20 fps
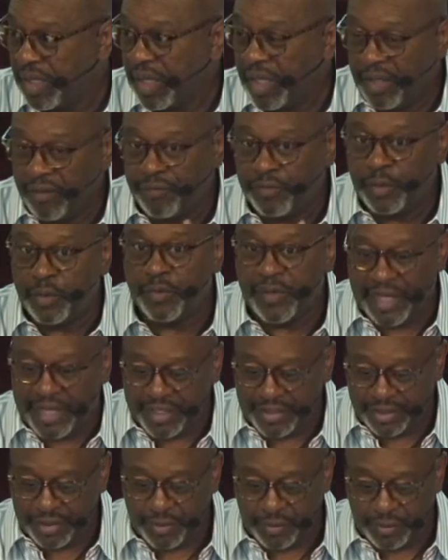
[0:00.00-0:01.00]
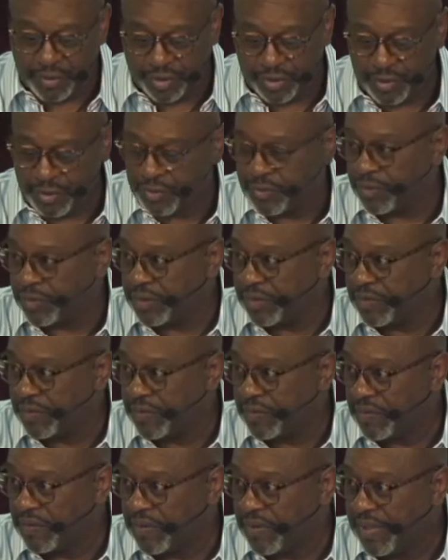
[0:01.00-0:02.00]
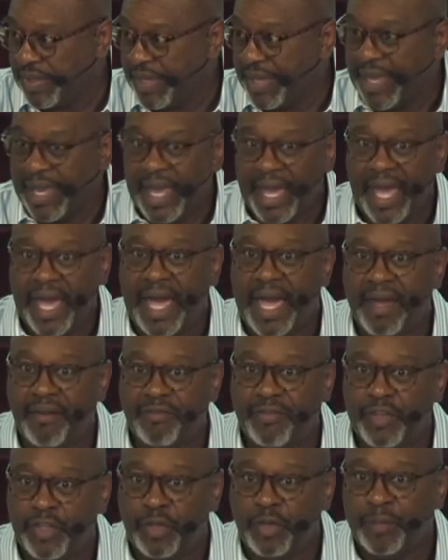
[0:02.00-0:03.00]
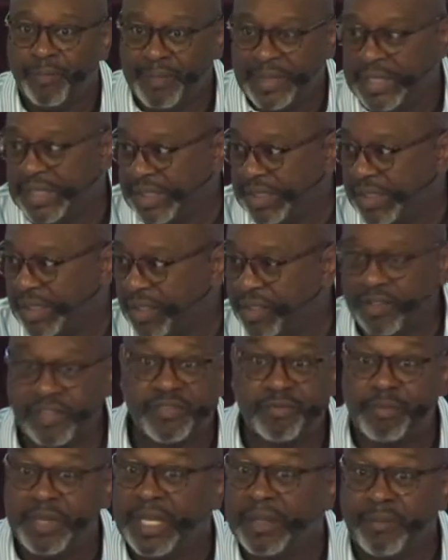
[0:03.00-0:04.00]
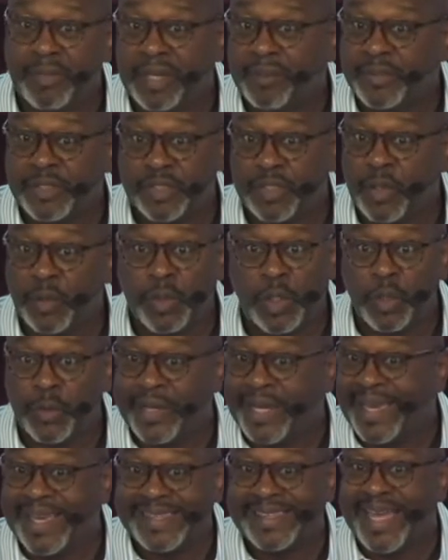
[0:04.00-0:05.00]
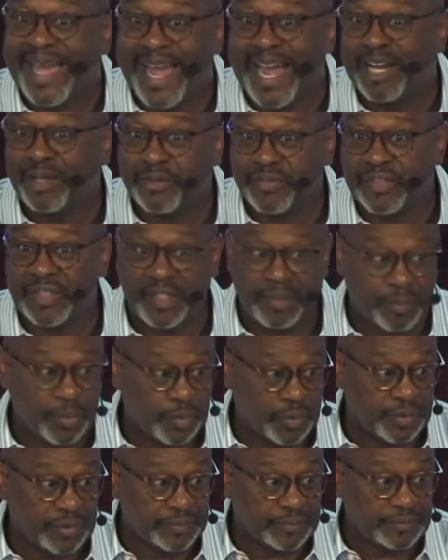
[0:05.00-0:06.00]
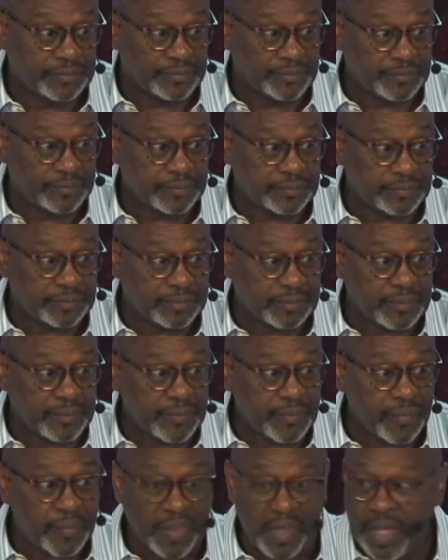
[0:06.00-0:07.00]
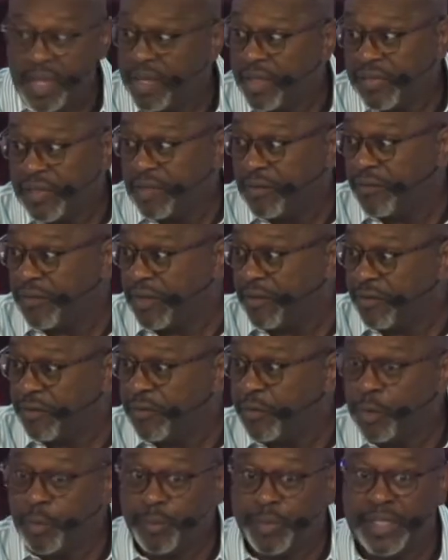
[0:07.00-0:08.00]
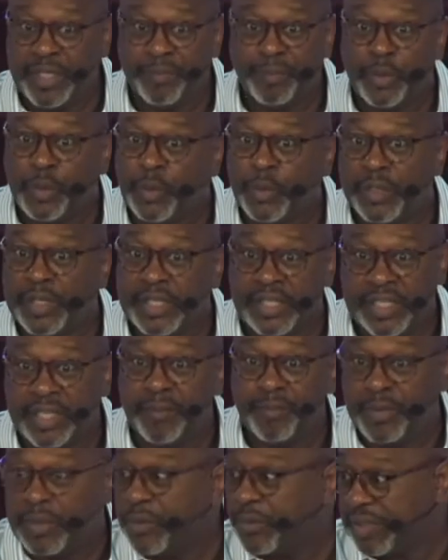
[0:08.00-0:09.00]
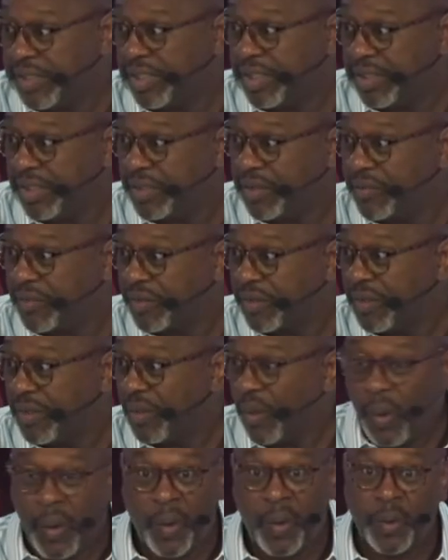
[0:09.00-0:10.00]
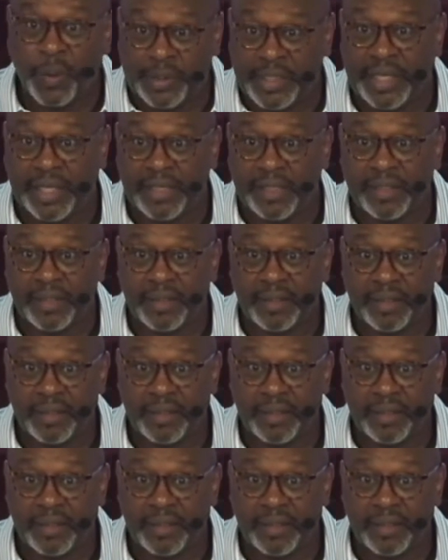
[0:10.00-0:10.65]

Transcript: if you got 2 children, half of your money, because Big Mama is no longer at the house anymore. There are very few people who can keep your kids all day.